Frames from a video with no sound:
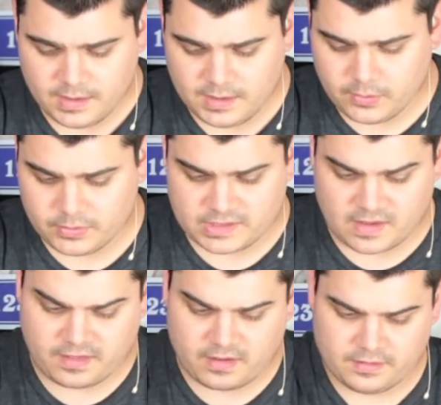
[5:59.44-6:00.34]
Here
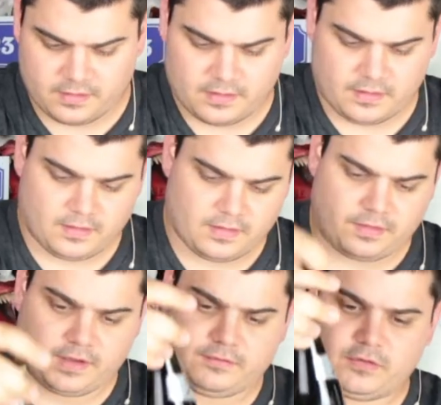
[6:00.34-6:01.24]
another
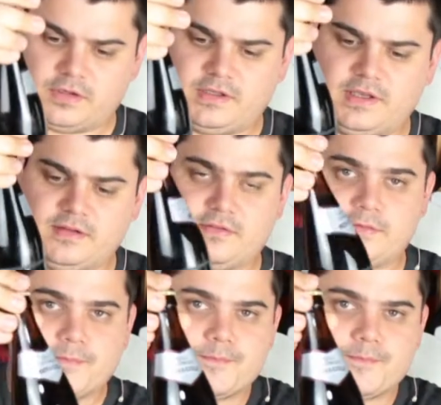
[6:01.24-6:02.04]
thing for the kids.